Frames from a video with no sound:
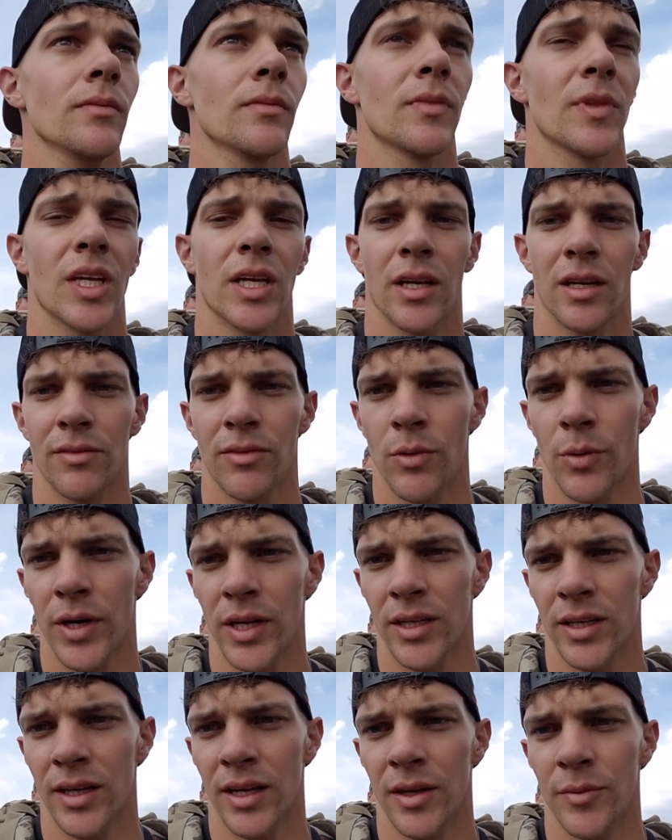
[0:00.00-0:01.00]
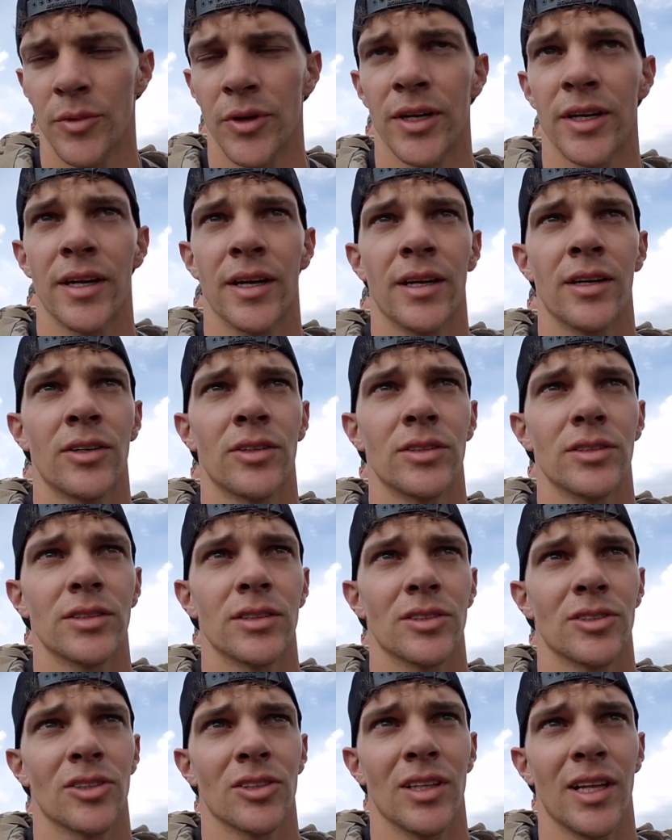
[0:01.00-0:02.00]
kind of a waiting game right now. This
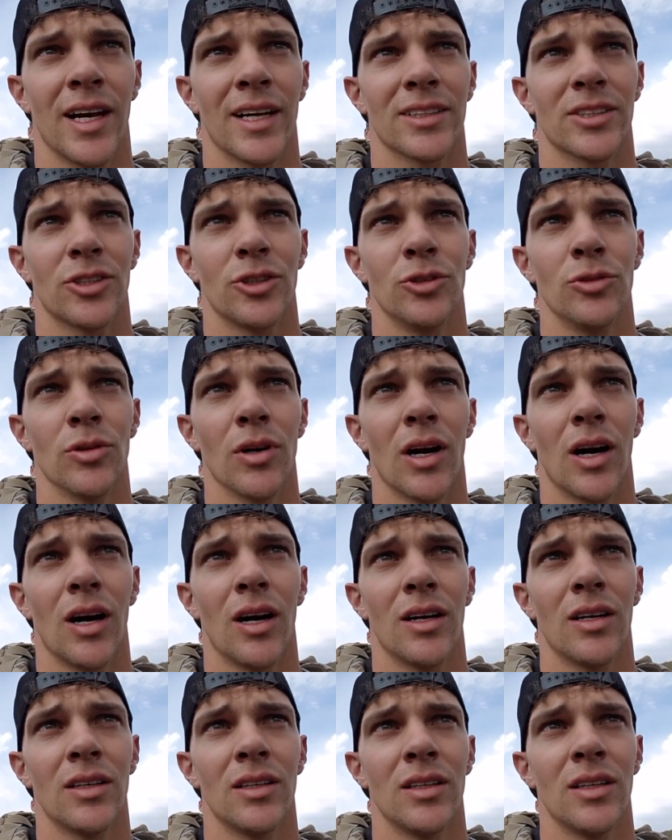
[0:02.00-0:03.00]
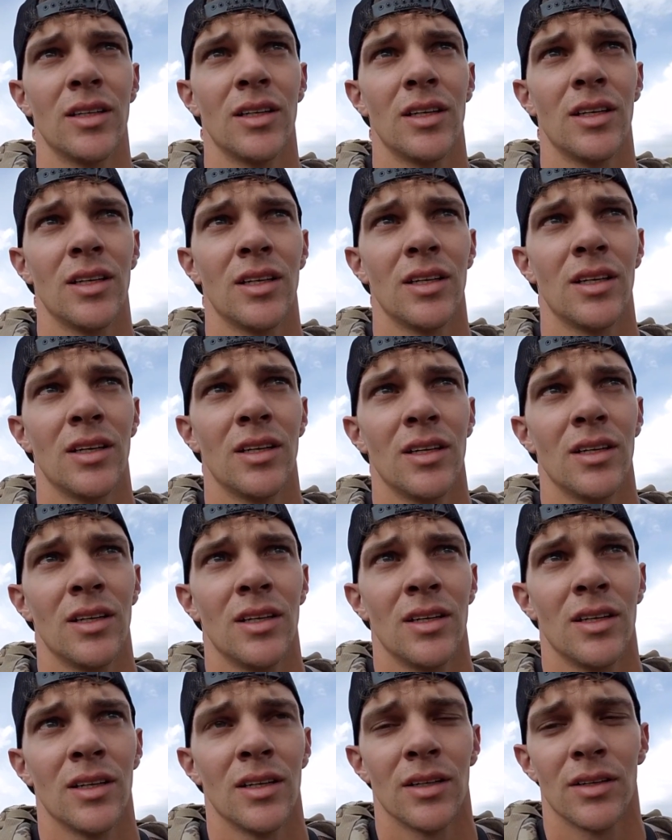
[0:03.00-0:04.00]
is our last hoorah.
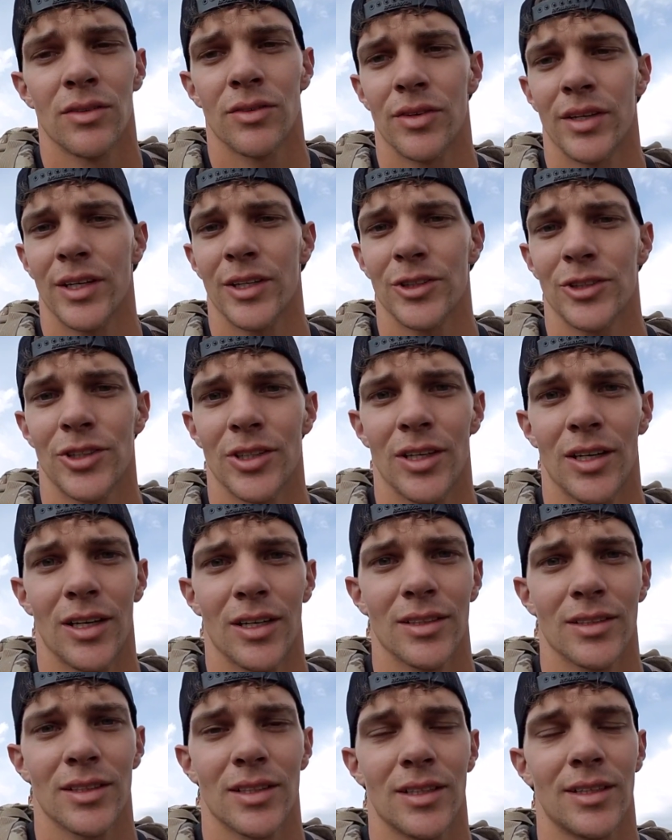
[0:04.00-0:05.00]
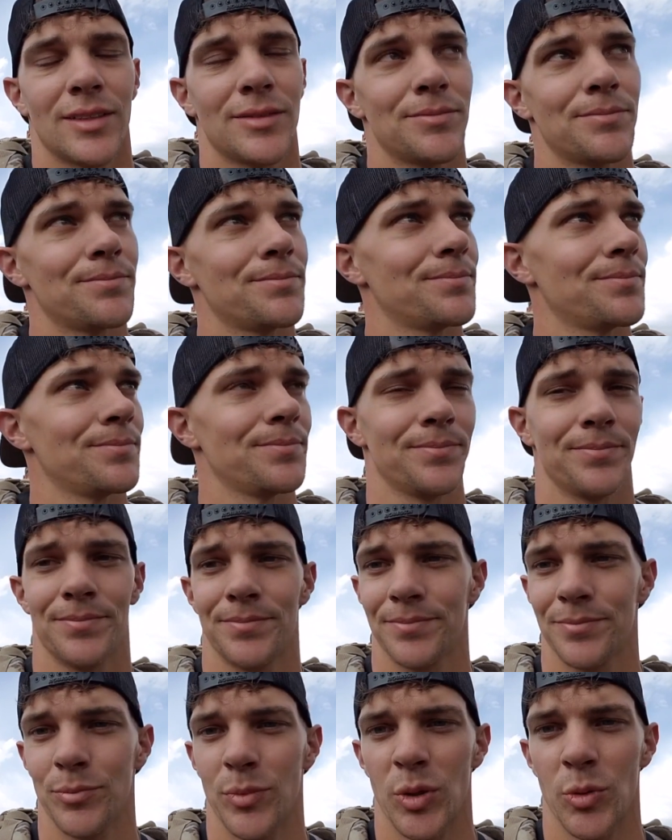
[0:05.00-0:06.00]
Fingers crossed.
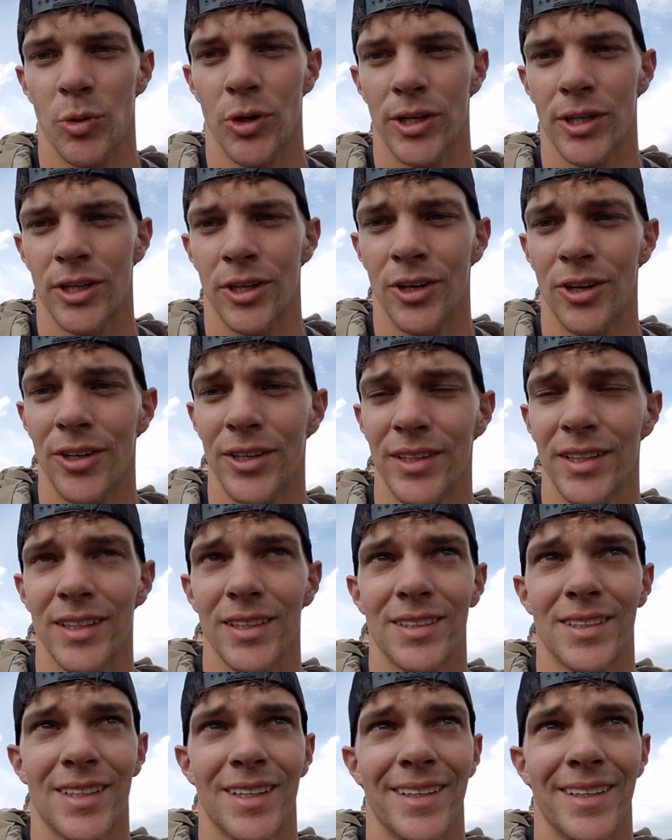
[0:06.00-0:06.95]
Been working hard at this.